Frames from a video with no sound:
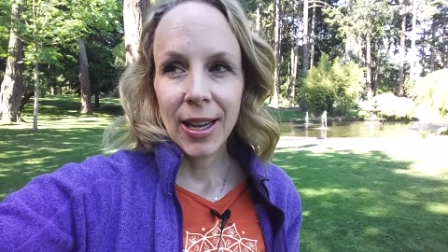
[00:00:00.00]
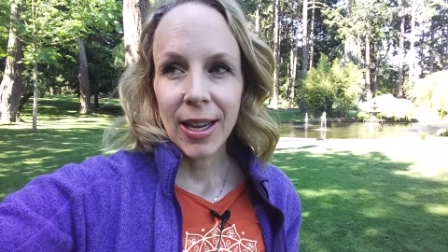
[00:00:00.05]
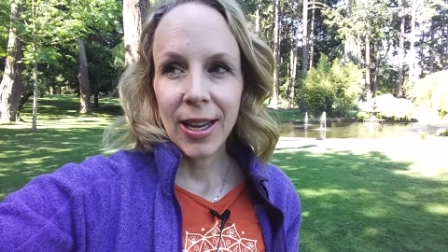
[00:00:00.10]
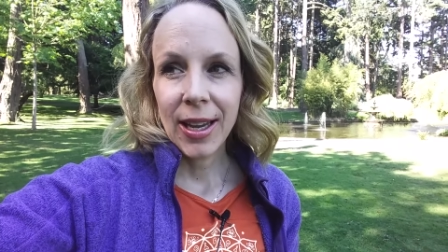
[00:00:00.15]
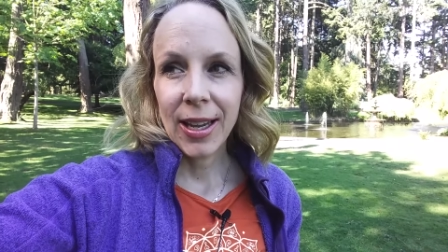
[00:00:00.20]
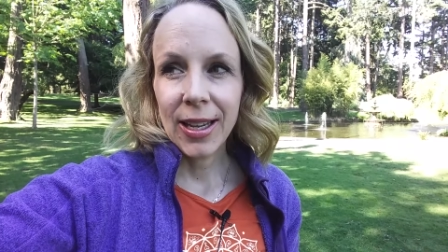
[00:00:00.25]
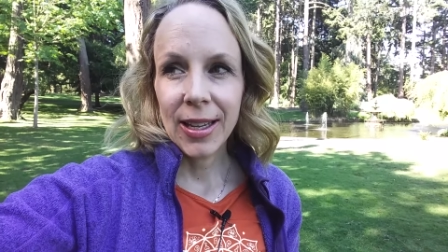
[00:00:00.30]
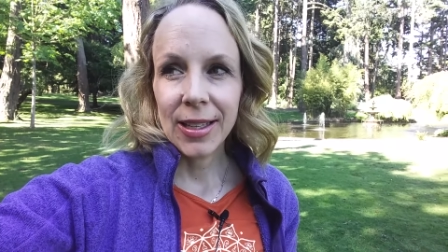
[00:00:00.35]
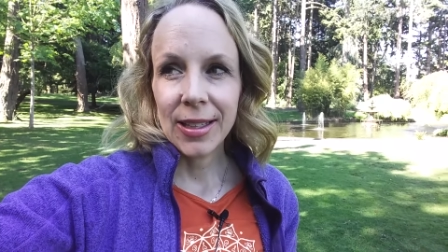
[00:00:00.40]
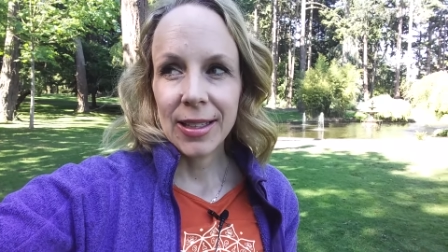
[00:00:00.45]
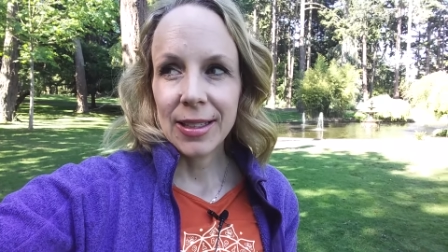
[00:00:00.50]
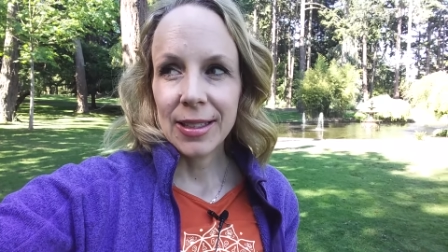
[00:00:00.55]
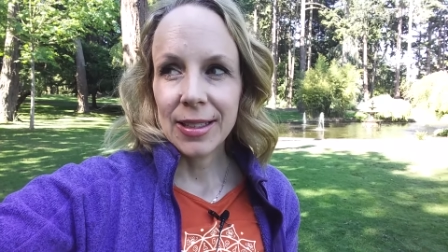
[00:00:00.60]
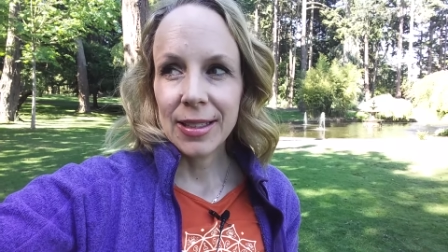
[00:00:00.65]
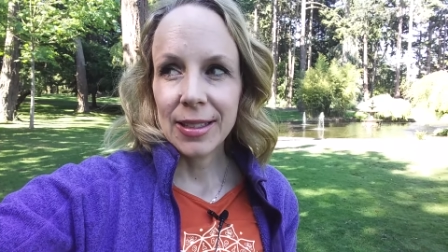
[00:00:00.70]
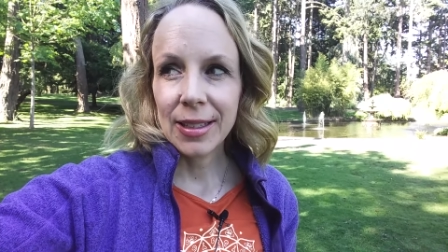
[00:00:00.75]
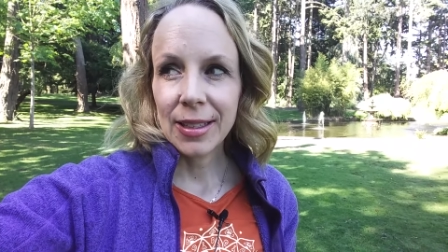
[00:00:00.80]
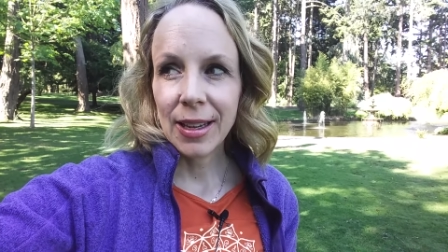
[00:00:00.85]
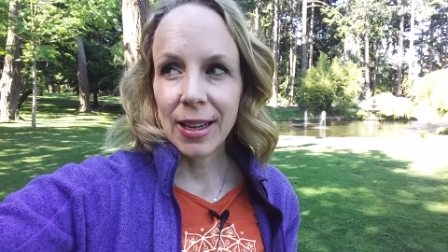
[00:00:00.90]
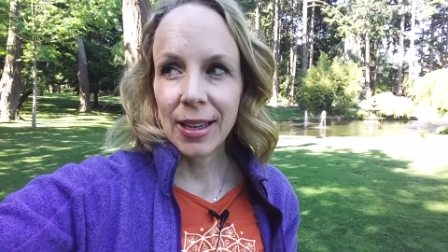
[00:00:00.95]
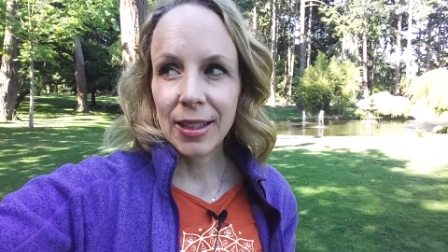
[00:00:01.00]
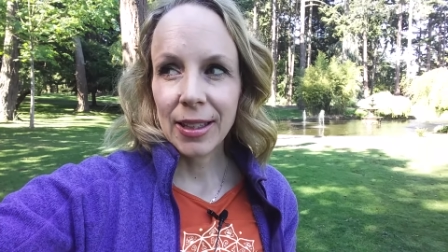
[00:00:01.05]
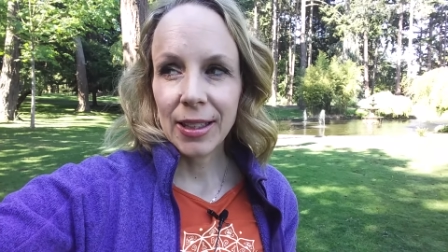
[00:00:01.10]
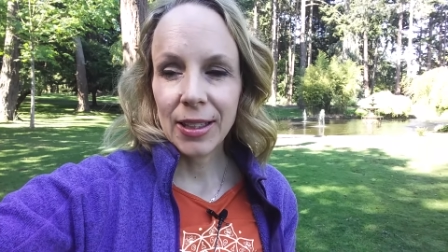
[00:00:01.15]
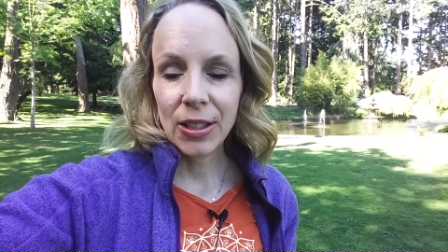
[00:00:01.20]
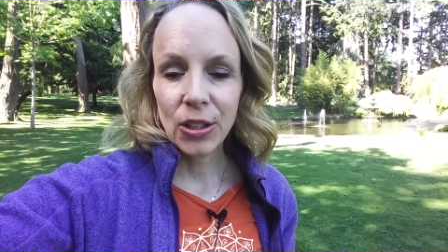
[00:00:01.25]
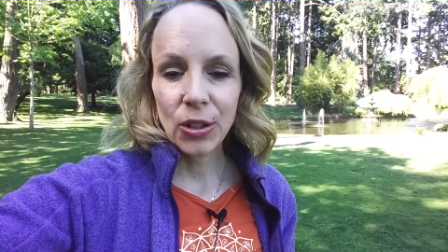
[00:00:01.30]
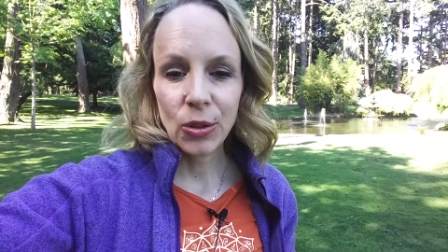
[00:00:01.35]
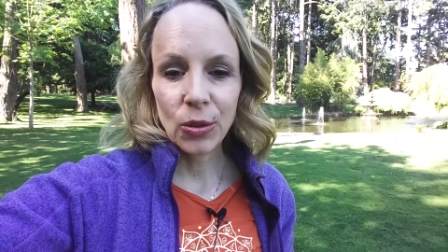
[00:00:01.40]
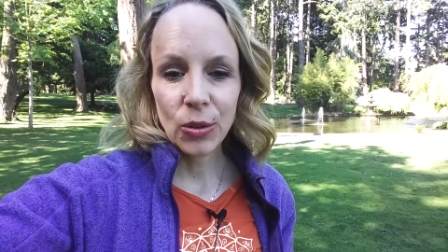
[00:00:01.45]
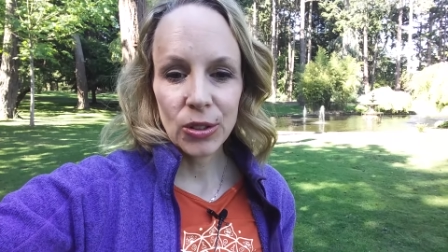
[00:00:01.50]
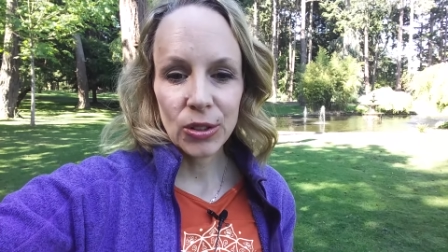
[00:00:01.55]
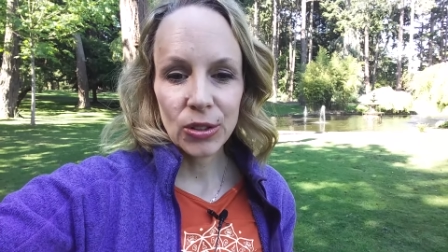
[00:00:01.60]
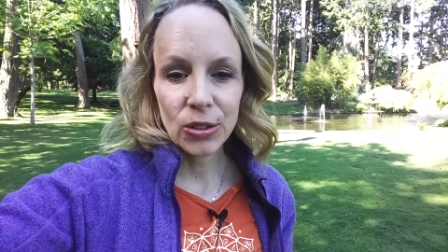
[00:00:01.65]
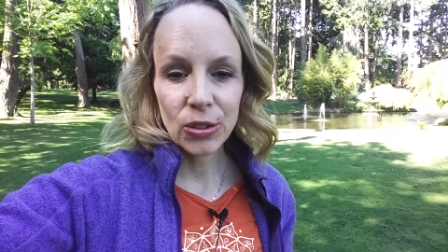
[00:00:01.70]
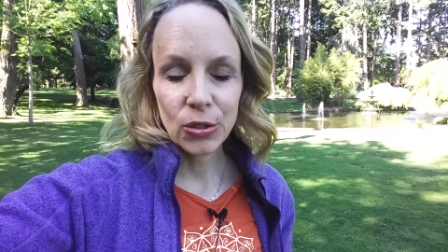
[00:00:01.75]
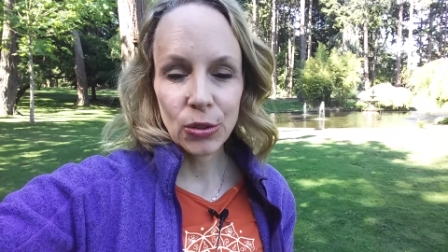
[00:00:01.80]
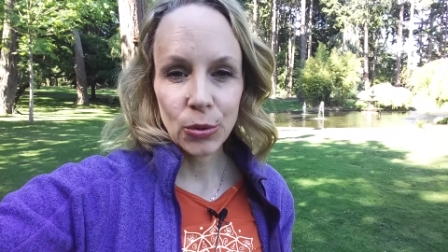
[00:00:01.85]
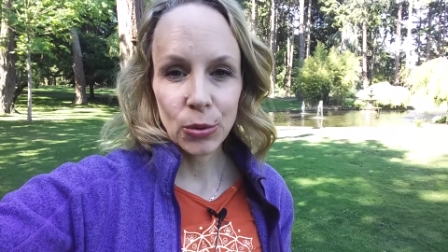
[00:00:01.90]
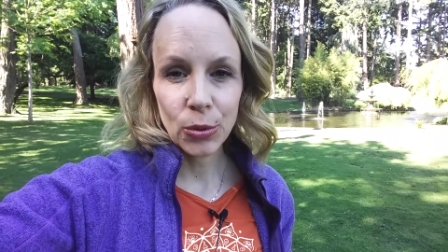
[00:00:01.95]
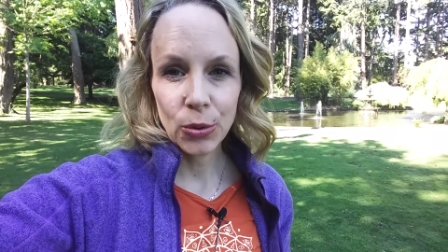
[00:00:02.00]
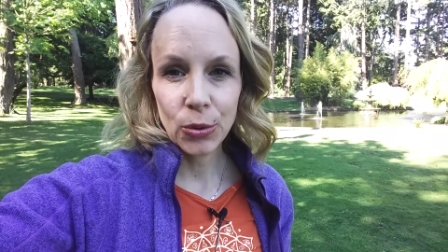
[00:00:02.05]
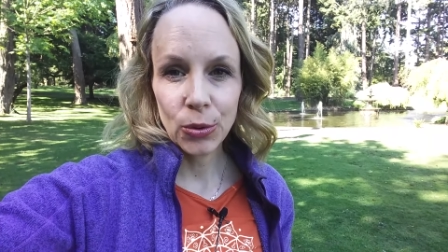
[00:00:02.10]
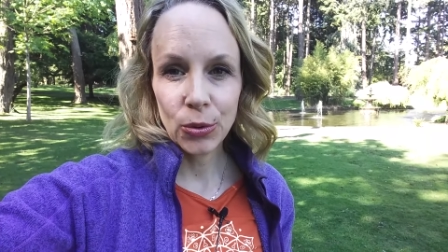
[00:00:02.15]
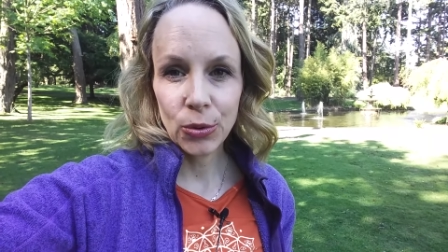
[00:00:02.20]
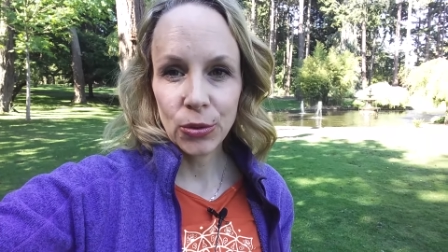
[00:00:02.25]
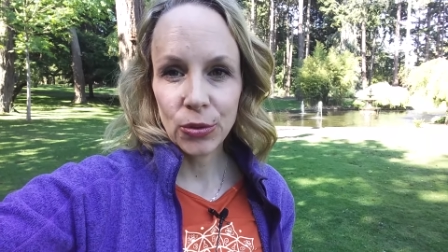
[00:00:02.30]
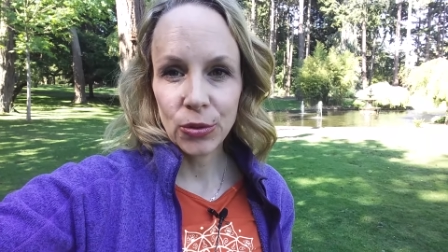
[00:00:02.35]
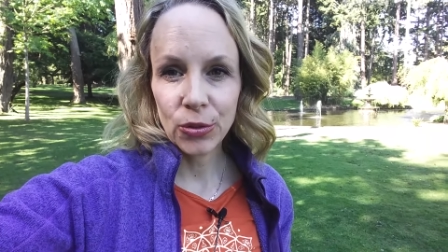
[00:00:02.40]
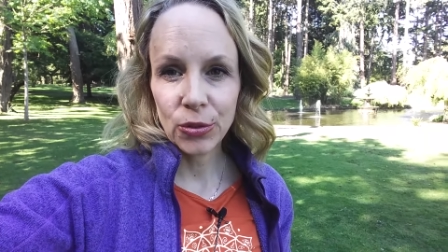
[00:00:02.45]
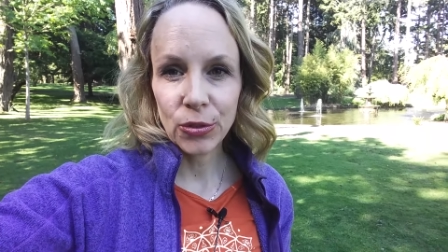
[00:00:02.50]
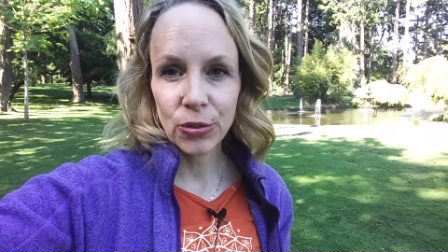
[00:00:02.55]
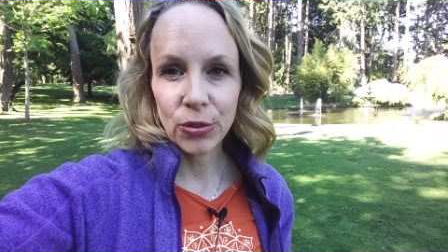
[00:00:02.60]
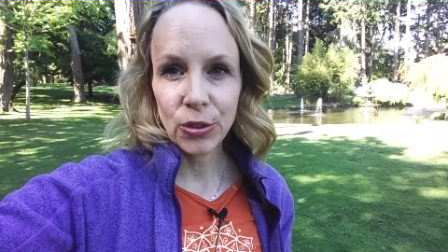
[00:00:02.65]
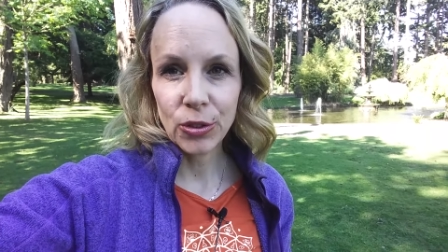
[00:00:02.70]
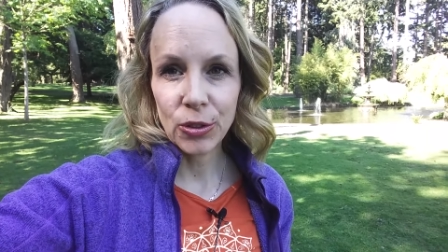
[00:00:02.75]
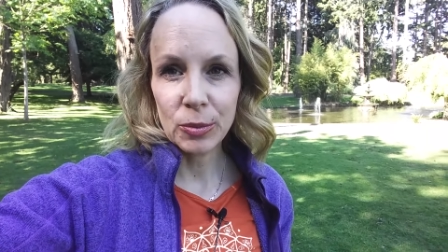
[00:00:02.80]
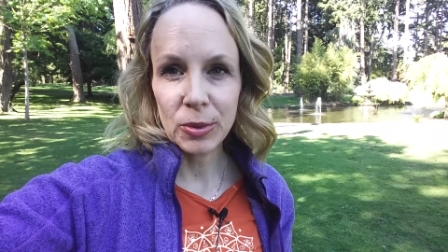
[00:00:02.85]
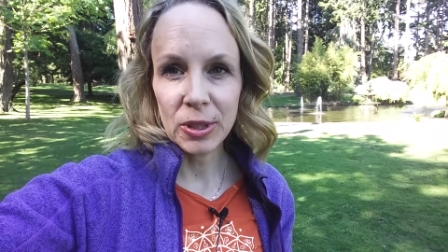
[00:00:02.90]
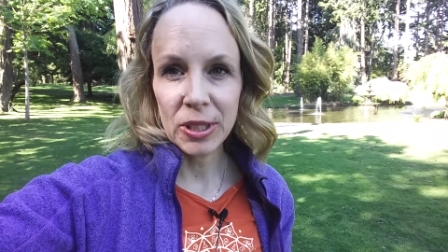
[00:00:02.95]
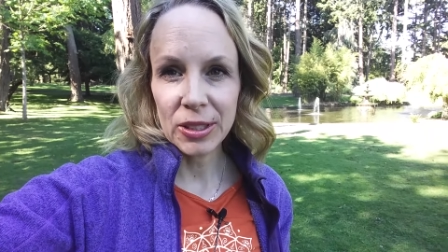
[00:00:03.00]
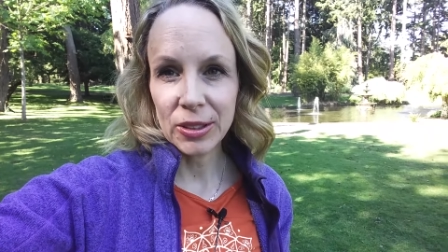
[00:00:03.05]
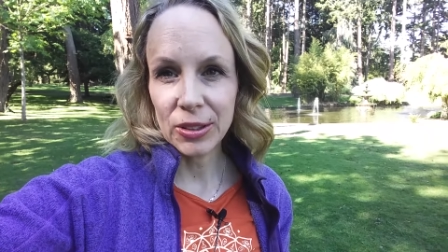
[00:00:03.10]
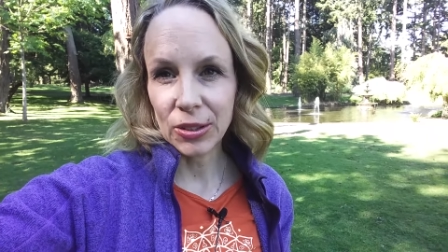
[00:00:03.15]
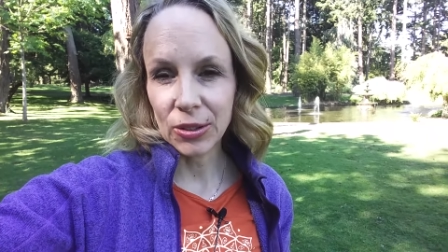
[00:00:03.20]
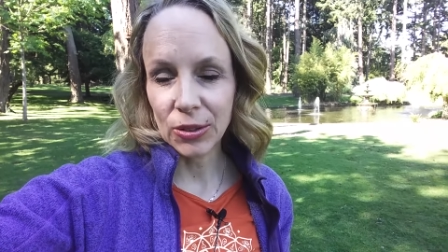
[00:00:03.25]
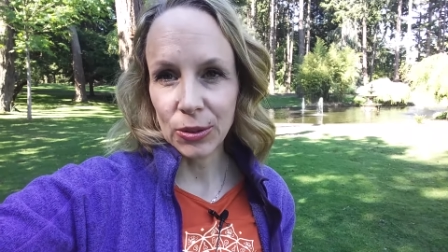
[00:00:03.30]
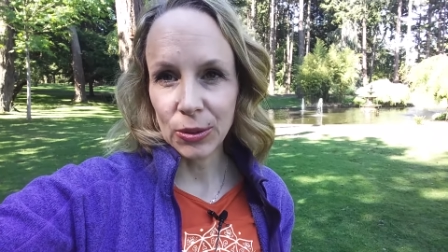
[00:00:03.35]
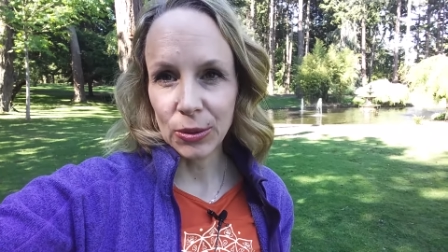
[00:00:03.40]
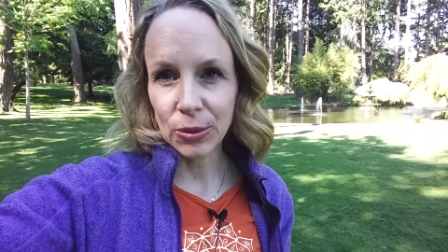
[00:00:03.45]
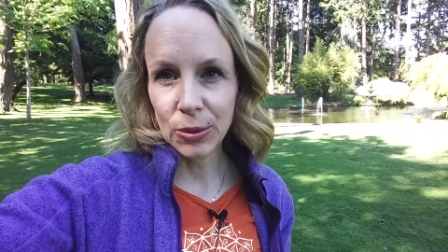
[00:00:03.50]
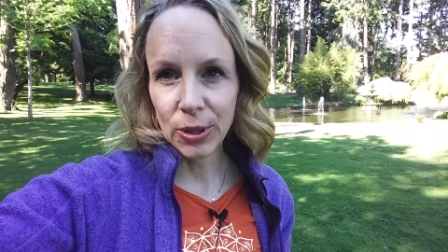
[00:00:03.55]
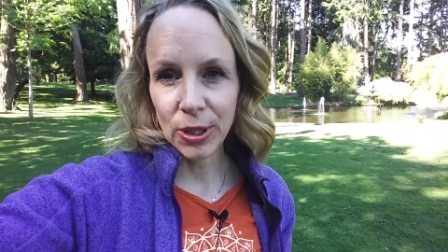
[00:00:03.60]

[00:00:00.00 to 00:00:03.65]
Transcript: And I think, you know, this is true for me too.